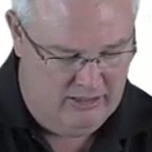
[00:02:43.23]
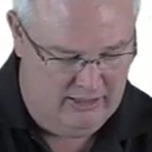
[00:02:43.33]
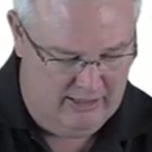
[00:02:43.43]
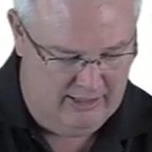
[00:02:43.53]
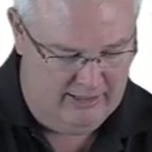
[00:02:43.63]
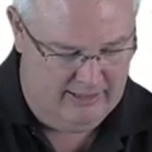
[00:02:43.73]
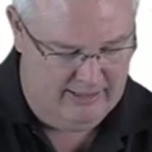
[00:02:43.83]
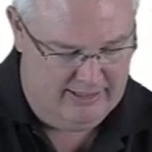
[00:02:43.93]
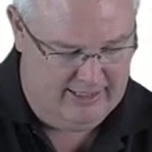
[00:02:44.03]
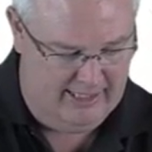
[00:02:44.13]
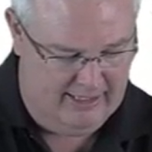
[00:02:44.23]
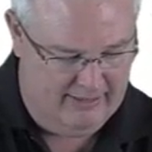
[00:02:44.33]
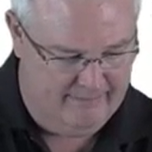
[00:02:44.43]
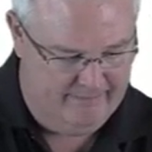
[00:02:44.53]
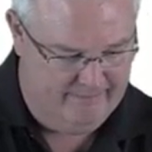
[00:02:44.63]
data.
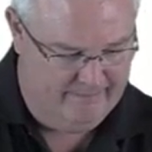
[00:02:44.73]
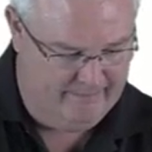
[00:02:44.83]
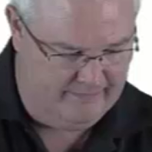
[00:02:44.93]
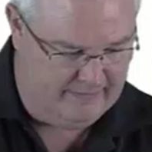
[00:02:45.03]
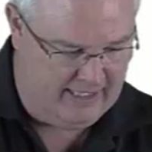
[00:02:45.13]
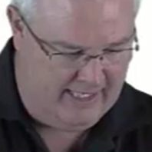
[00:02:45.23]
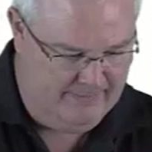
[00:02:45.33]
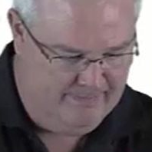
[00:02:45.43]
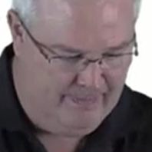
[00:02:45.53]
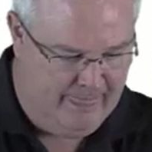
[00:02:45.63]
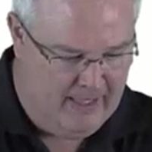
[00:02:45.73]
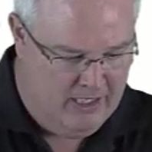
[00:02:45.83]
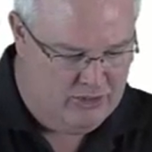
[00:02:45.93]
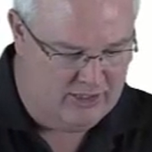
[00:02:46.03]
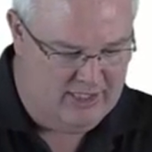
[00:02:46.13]
Okay?
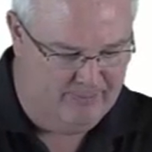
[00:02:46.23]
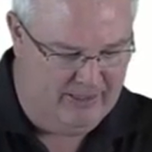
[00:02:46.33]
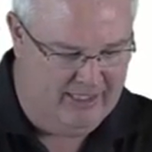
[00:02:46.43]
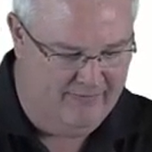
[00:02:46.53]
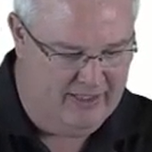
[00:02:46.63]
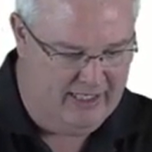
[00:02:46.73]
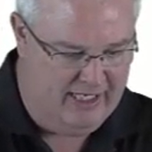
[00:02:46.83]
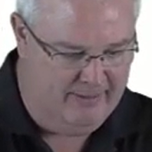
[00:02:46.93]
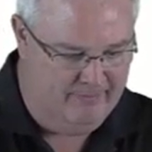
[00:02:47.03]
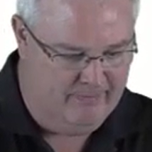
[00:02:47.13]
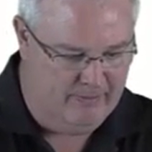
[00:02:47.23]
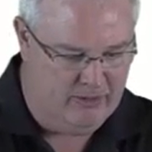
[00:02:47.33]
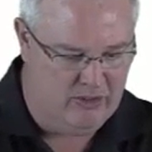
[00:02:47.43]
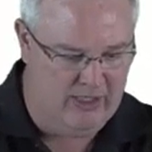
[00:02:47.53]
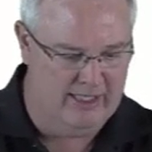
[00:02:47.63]
So I simply give it a name. I'm
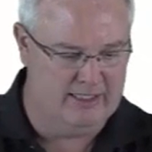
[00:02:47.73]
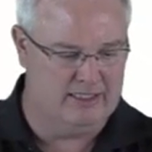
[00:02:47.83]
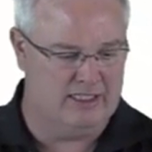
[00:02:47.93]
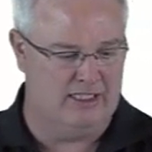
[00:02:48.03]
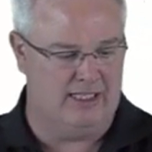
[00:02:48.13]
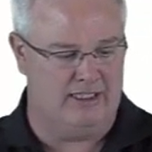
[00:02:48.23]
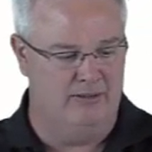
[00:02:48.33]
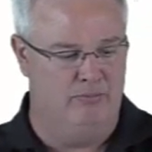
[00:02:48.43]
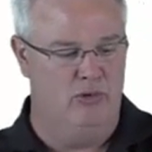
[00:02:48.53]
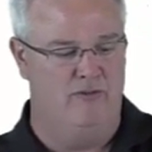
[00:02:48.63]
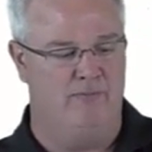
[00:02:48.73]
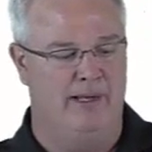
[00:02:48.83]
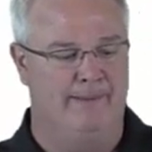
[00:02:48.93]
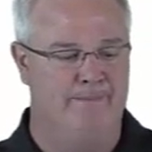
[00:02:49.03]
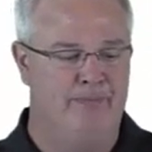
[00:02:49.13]
going to go ahead and select the move
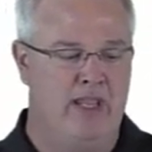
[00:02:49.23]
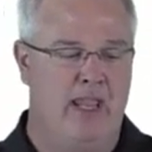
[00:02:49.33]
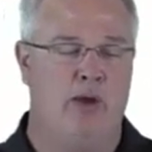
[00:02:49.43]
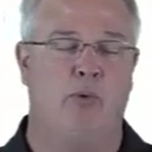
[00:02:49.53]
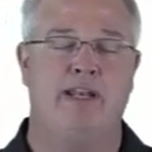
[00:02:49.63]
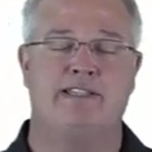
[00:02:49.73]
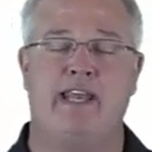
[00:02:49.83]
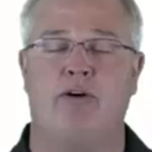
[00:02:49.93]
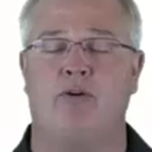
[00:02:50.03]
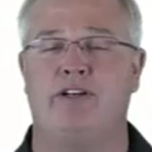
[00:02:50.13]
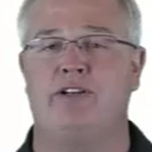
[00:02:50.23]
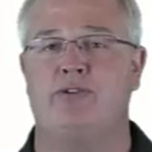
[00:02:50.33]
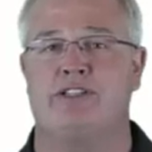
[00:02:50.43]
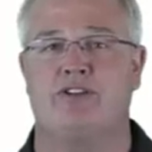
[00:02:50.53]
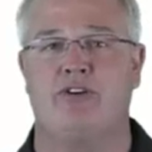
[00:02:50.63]
button. And what it's now going to do
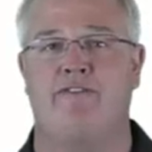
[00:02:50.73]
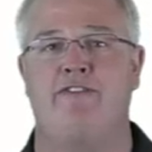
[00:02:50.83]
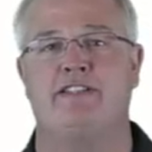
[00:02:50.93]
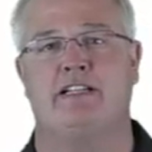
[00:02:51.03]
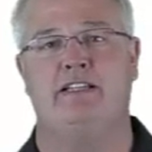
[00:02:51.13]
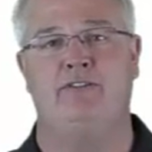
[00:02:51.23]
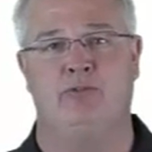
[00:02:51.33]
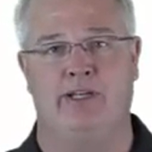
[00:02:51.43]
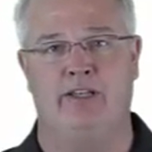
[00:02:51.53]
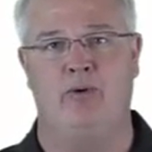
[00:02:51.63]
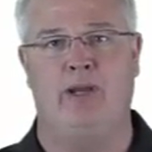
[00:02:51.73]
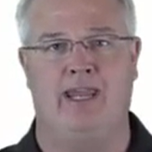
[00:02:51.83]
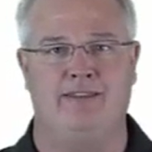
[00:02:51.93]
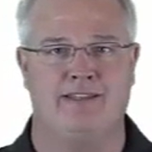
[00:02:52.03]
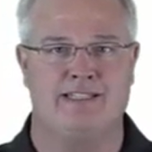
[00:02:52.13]
is it's going to physically
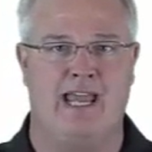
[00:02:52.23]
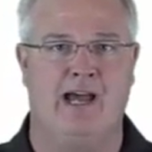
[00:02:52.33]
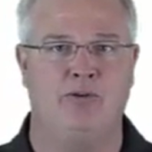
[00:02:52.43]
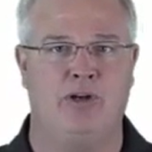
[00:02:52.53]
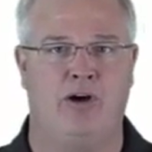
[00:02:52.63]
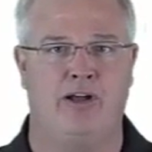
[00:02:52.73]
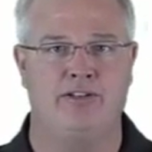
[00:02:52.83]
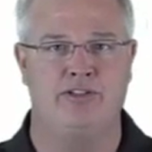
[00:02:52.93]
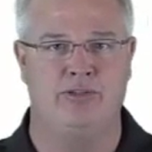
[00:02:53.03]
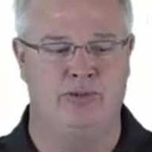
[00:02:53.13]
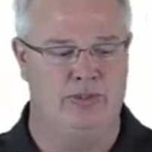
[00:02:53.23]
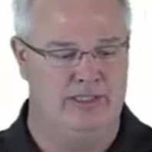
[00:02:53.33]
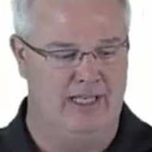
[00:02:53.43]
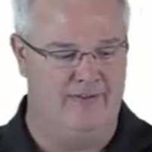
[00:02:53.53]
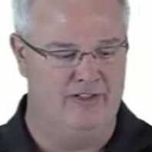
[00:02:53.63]
relocate this out onto
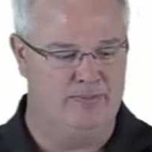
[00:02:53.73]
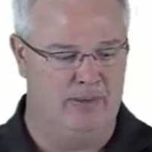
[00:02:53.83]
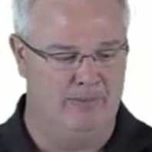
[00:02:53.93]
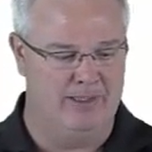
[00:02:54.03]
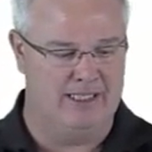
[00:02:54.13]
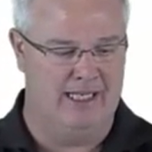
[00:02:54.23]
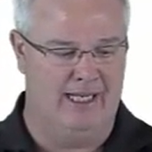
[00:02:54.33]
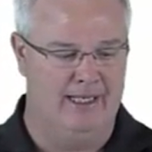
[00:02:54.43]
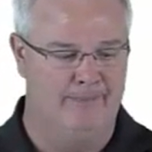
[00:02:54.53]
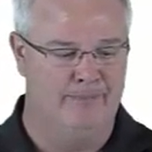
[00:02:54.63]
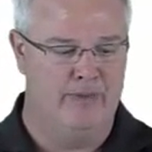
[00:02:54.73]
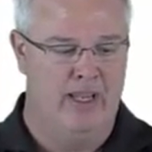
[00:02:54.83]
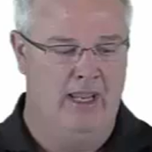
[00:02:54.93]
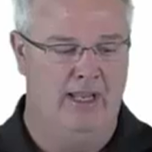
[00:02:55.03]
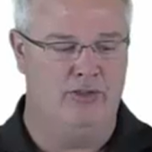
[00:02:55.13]
David's public data.
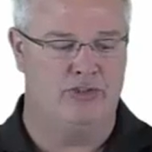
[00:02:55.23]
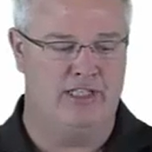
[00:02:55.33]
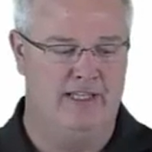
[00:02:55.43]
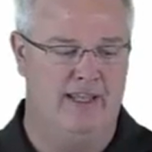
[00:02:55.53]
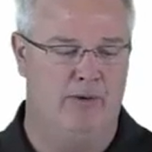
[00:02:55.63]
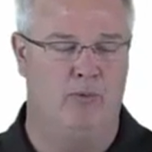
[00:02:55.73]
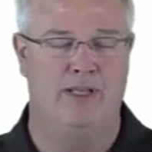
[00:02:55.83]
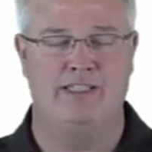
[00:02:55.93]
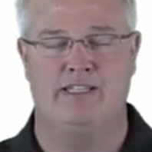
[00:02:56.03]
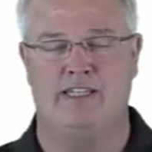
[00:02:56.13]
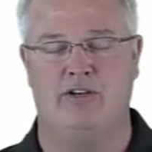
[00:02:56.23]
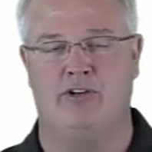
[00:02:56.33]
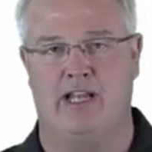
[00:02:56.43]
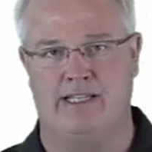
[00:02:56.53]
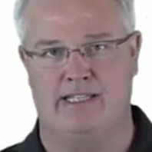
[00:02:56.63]
And you'll see that once it
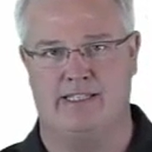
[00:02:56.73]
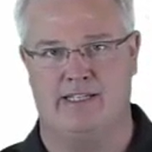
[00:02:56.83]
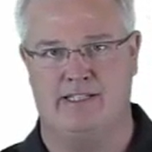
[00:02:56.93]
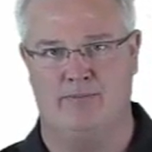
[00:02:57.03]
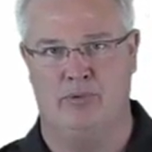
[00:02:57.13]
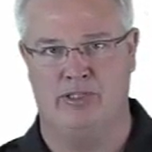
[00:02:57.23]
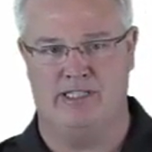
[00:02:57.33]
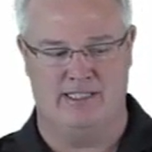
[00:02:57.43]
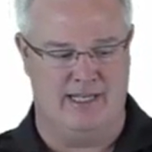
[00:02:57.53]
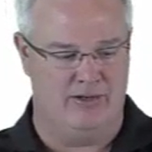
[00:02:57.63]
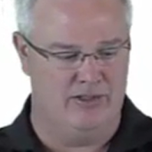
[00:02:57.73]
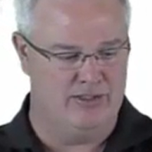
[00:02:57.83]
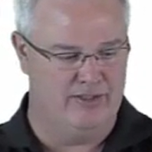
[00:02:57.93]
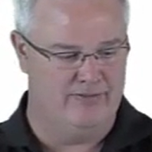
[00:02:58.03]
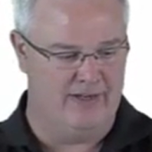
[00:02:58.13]
synchronizes this and puts this out
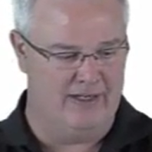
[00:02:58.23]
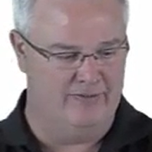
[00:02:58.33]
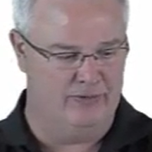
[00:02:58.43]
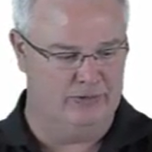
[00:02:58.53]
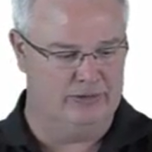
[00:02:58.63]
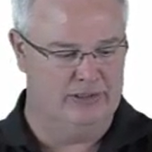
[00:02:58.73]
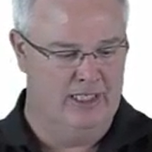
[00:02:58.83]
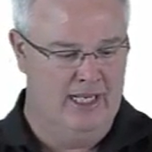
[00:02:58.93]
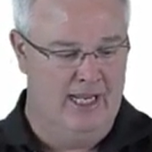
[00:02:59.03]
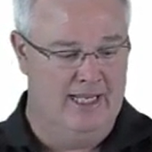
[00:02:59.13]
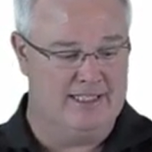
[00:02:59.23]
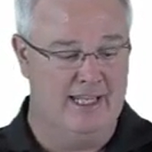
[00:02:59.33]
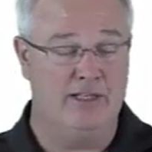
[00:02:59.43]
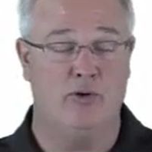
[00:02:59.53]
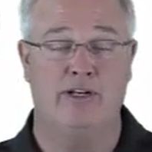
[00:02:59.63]
onto the file folder, it's
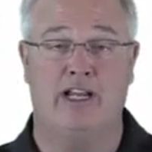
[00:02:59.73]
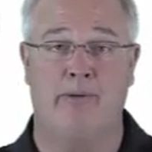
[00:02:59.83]
then going to